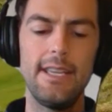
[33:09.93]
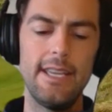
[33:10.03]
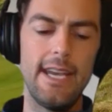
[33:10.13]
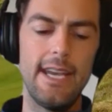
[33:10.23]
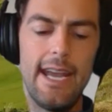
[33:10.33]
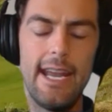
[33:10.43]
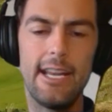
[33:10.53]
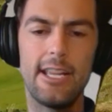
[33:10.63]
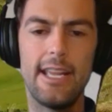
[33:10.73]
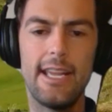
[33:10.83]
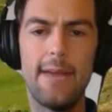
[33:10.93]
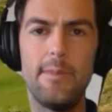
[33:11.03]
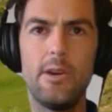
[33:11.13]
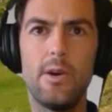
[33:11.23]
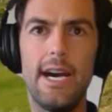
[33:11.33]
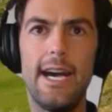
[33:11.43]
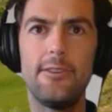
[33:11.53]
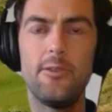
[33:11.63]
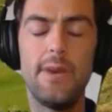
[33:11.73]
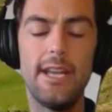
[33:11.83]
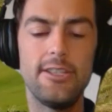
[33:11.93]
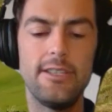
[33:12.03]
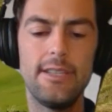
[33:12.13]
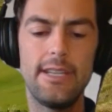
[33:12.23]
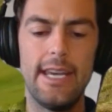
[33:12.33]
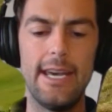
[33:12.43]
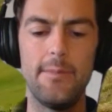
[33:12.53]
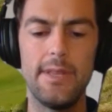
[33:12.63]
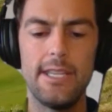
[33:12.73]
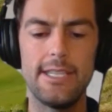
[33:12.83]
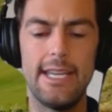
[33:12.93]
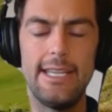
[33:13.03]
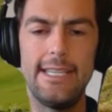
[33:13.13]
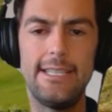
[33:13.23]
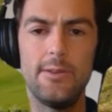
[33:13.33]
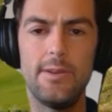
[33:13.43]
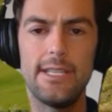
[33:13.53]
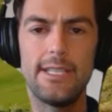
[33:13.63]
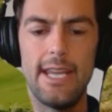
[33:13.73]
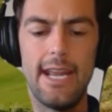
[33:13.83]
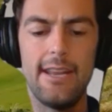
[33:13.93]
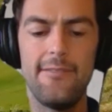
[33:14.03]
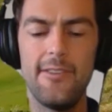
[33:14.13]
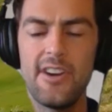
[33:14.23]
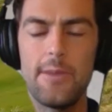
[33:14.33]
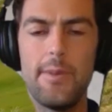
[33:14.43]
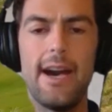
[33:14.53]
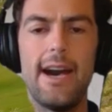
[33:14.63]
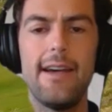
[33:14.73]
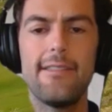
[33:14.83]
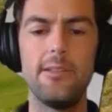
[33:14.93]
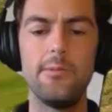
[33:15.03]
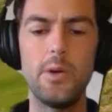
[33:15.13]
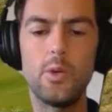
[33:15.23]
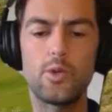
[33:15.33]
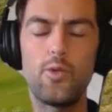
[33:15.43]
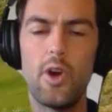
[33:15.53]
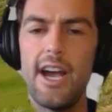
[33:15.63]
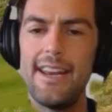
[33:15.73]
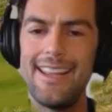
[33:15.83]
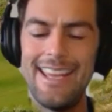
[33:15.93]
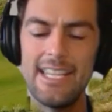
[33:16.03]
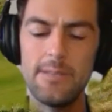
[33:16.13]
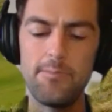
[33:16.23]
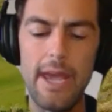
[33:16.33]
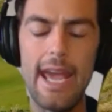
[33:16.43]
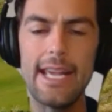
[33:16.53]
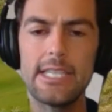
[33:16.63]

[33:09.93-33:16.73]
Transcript: and can be quite hard to imagine, but this is easy to understand. If you've got a path and the ball's right, bang,